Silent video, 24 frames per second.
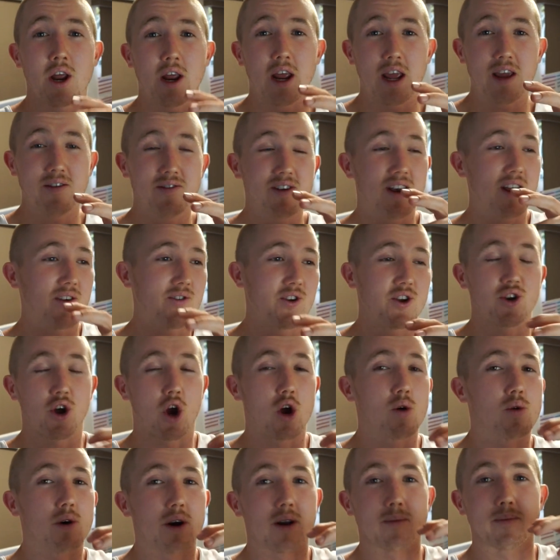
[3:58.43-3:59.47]
even if you
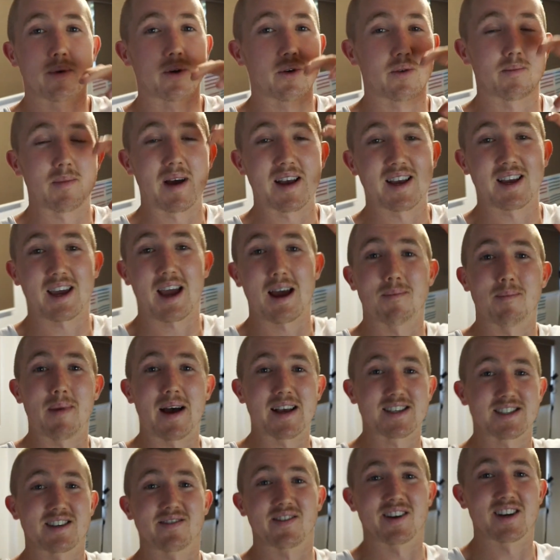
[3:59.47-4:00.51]
don't want to build make a
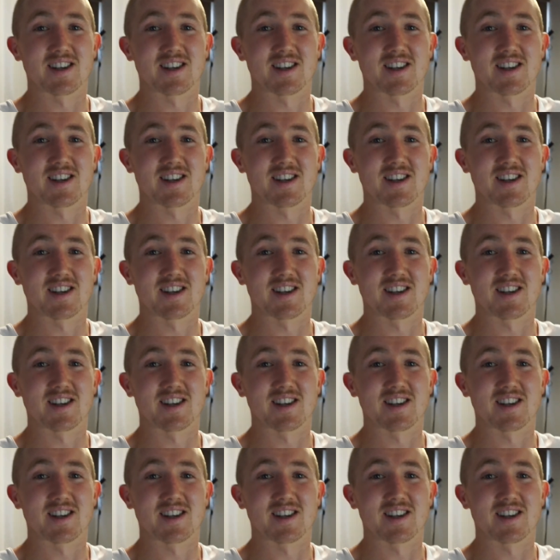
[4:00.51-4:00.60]
massive